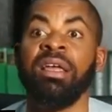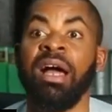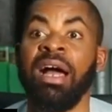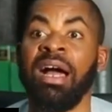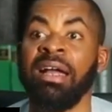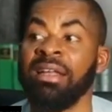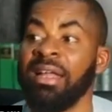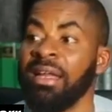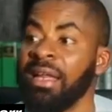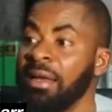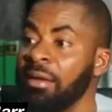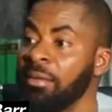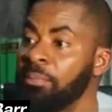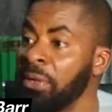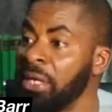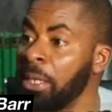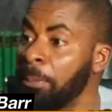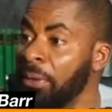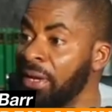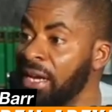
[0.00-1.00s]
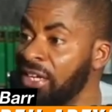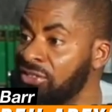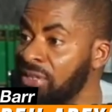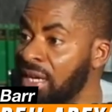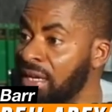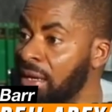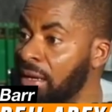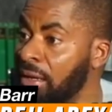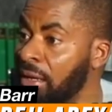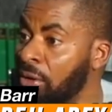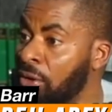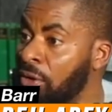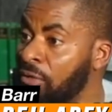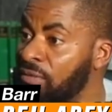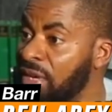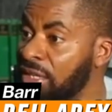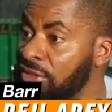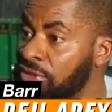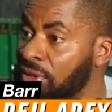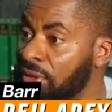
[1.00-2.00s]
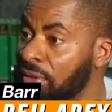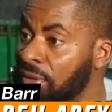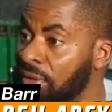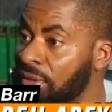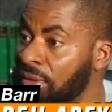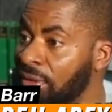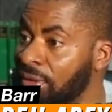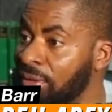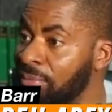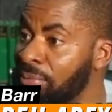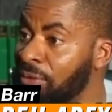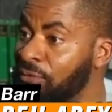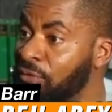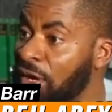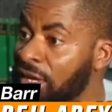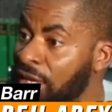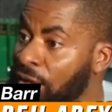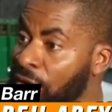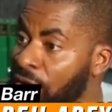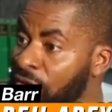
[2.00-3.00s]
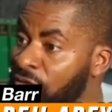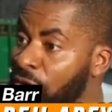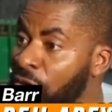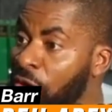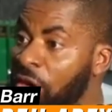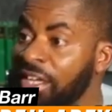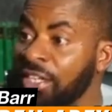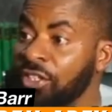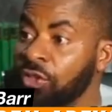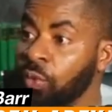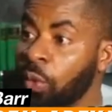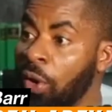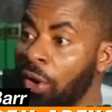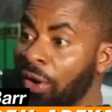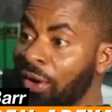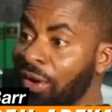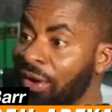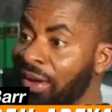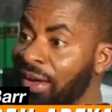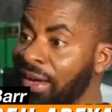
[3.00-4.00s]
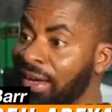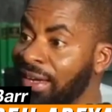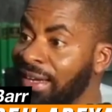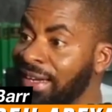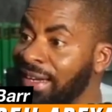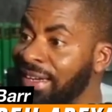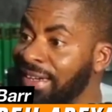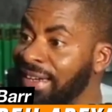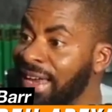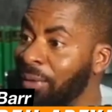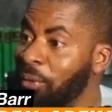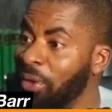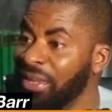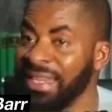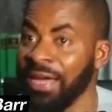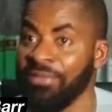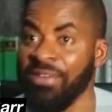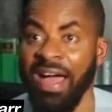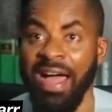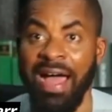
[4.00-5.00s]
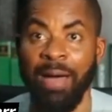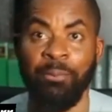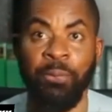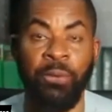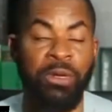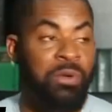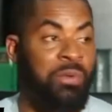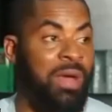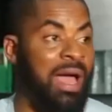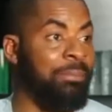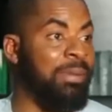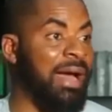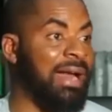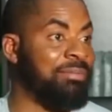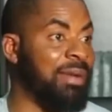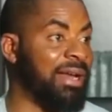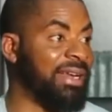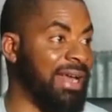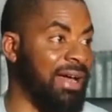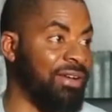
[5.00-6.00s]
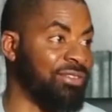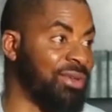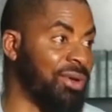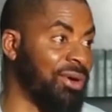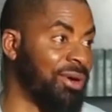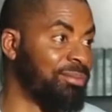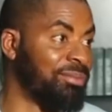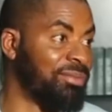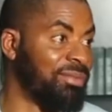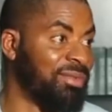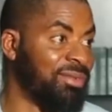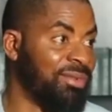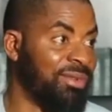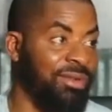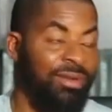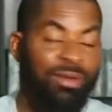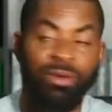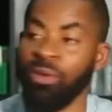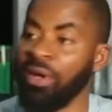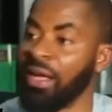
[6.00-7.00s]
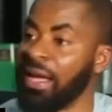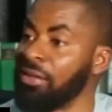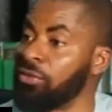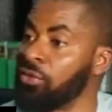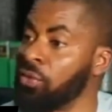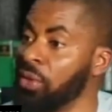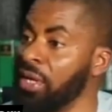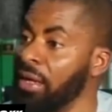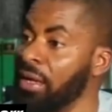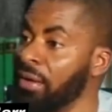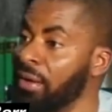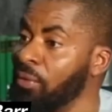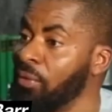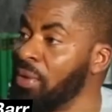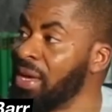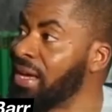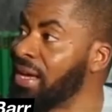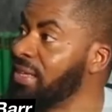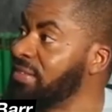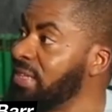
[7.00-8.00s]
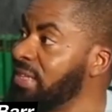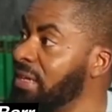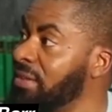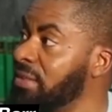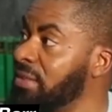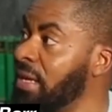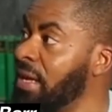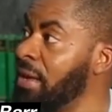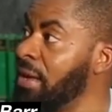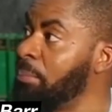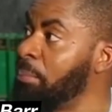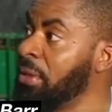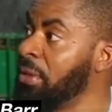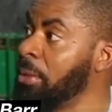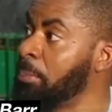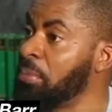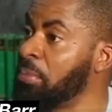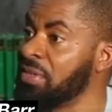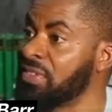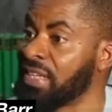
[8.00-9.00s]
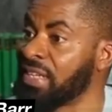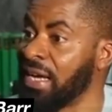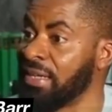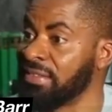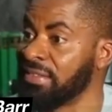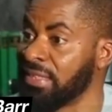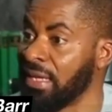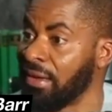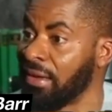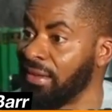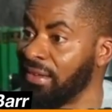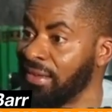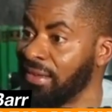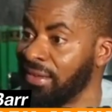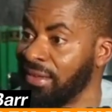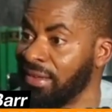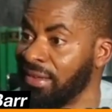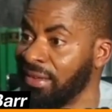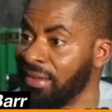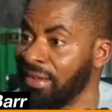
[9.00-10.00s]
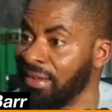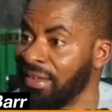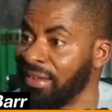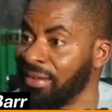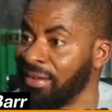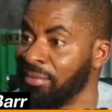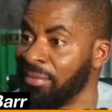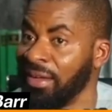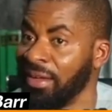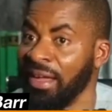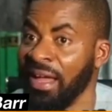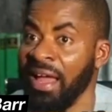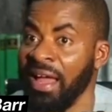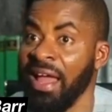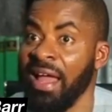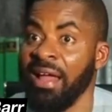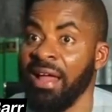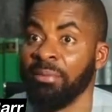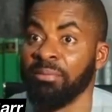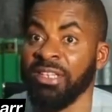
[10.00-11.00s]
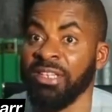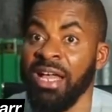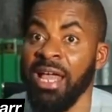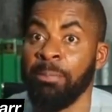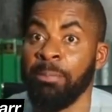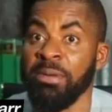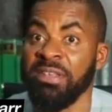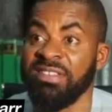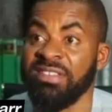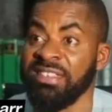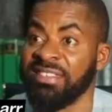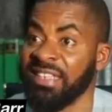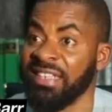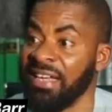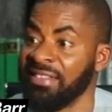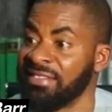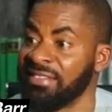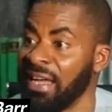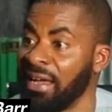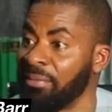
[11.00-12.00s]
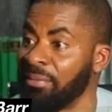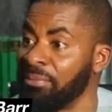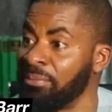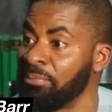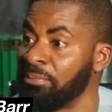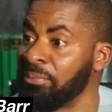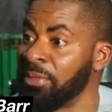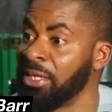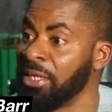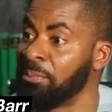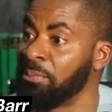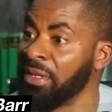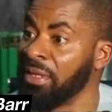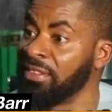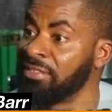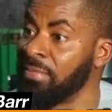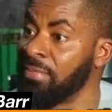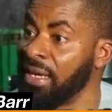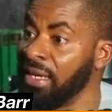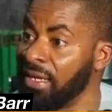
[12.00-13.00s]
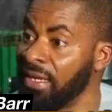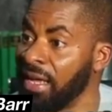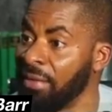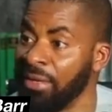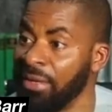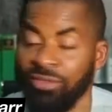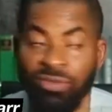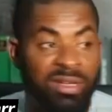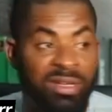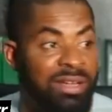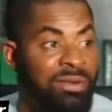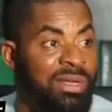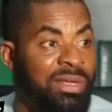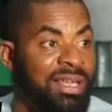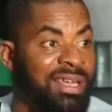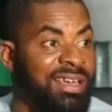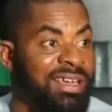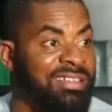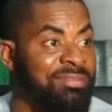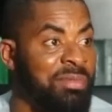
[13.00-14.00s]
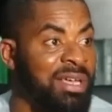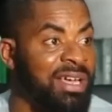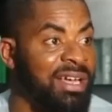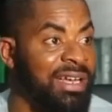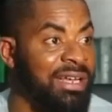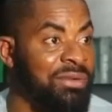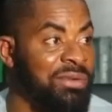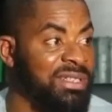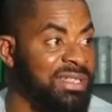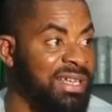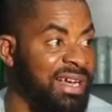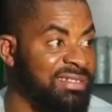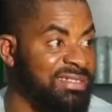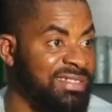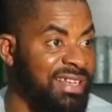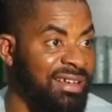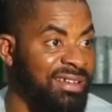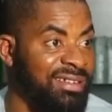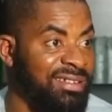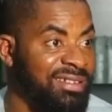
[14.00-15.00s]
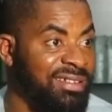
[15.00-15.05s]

at the PDP National Convention, before he lost, you know, he swore that whatever happened, he will abide by the outcome. Look at today. Wike said PDP is cancer. APC is cancer. PDP is malaria. But today, Wike is mingling with cancer.